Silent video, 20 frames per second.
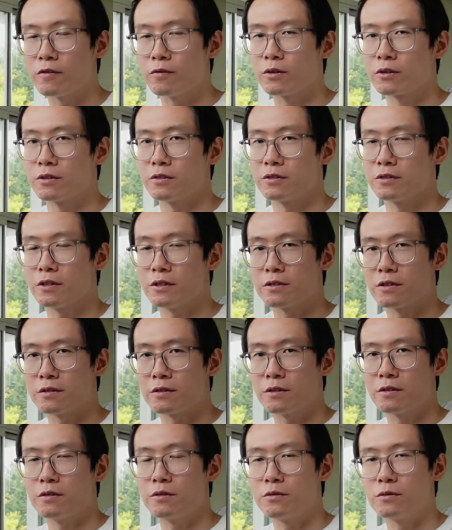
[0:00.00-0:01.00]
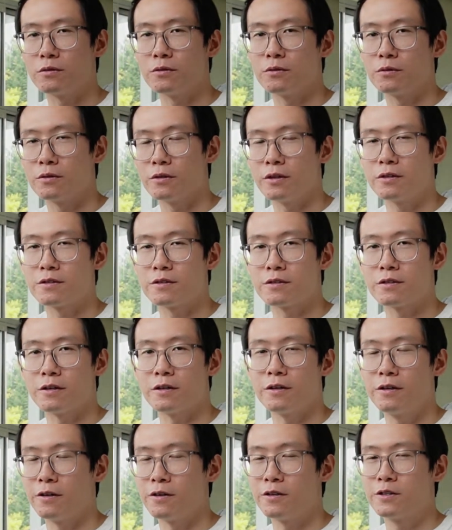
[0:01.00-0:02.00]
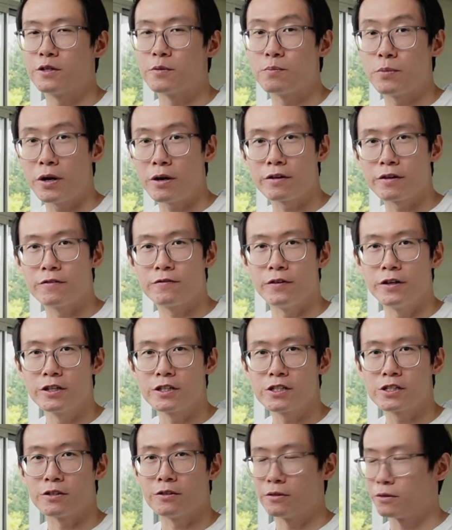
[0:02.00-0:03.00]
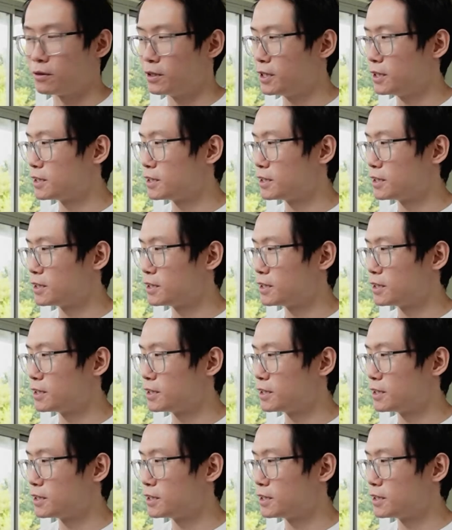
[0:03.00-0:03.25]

because it's barely functional, right?